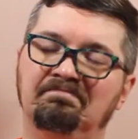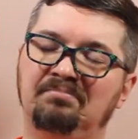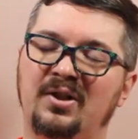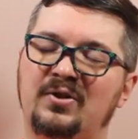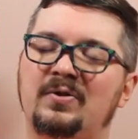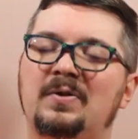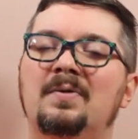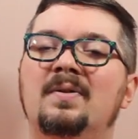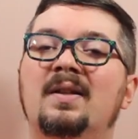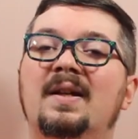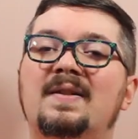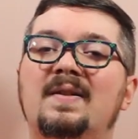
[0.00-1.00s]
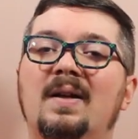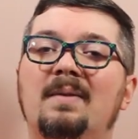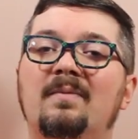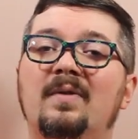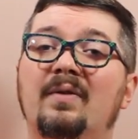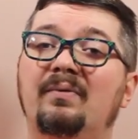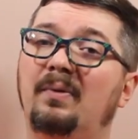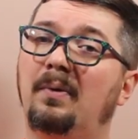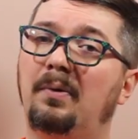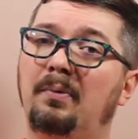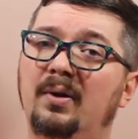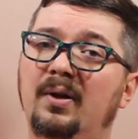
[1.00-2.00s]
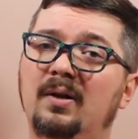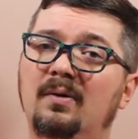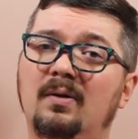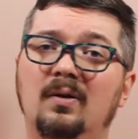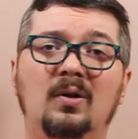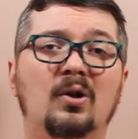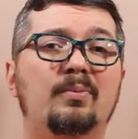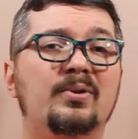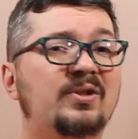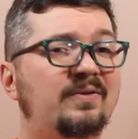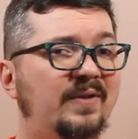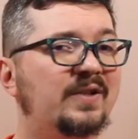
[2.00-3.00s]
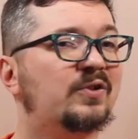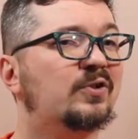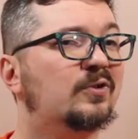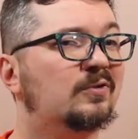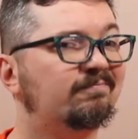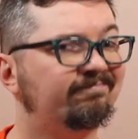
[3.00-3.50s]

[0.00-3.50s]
Make sure to tune in next time for the thrilling low-budget adventure.